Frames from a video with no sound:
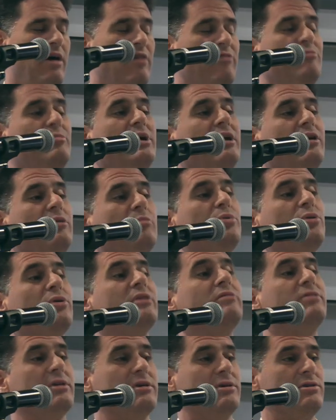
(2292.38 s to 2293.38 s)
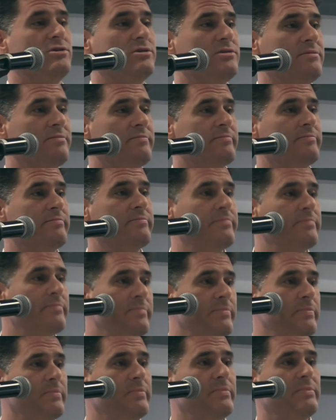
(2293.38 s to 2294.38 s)
of being privileged
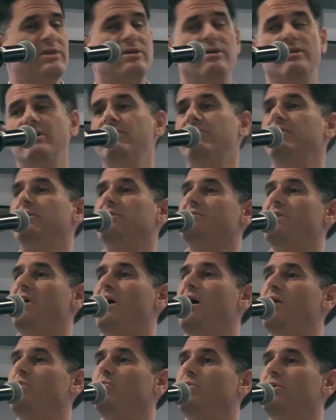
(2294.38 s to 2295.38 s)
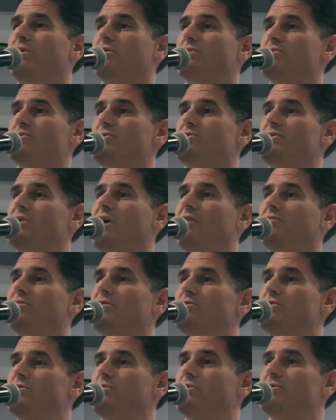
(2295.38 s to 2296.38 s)
to live at a time when there is a
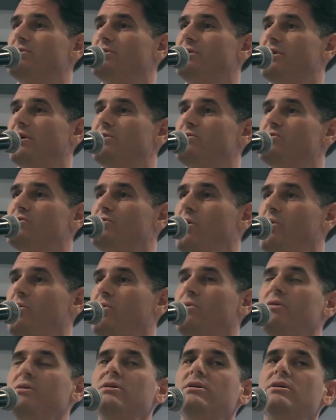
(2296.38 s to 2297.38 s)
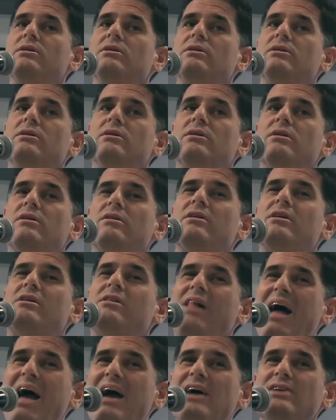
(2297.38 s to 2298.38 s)
sovereign Jewish state. So the
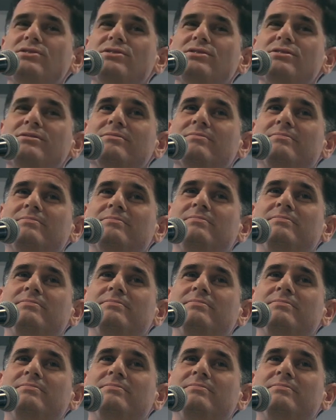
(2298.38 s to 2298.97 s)
glass